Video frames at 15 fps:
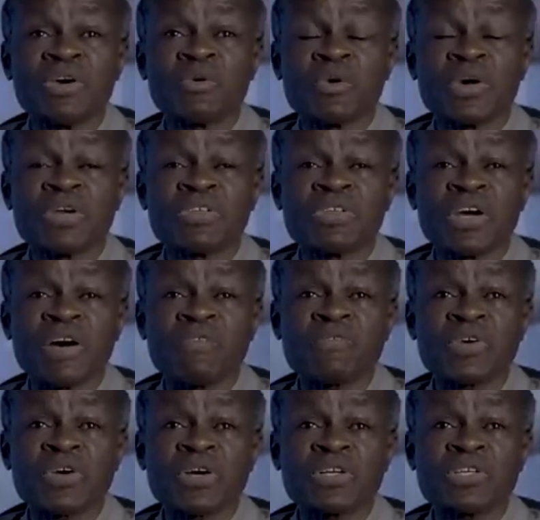when the
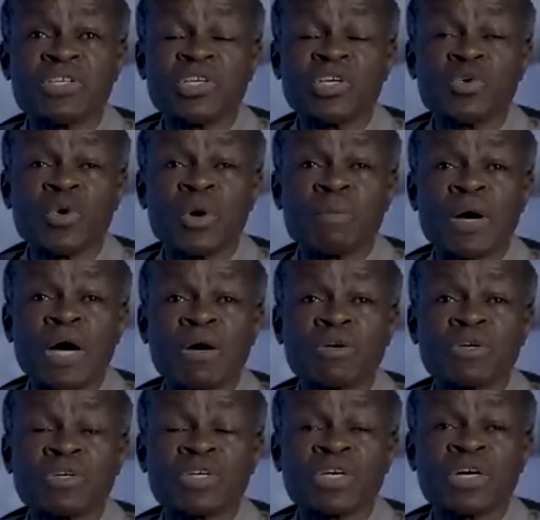Africans knew about